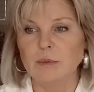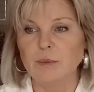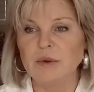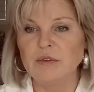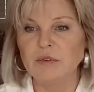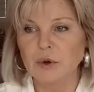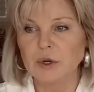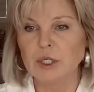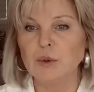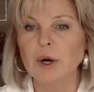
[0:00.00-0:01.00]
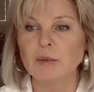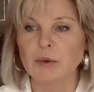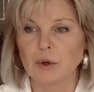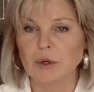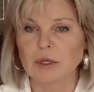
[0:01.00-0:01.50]
before you are
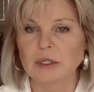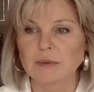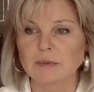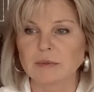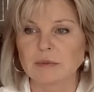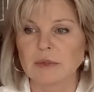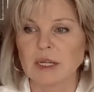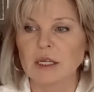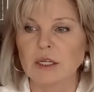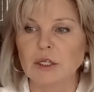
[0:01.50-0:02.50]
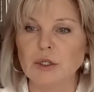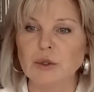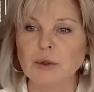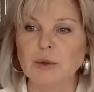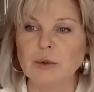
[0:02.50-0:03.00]
born,
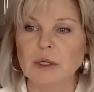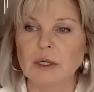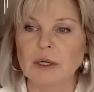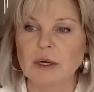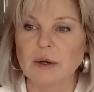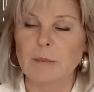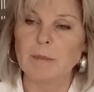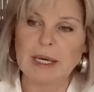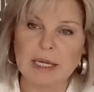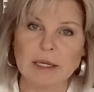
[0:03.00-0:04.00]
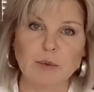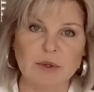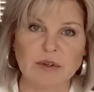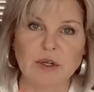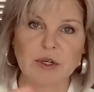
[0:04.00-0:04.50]
you meet
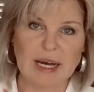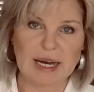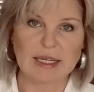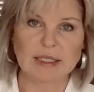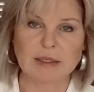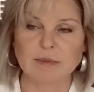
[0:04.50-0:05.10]
with your guide,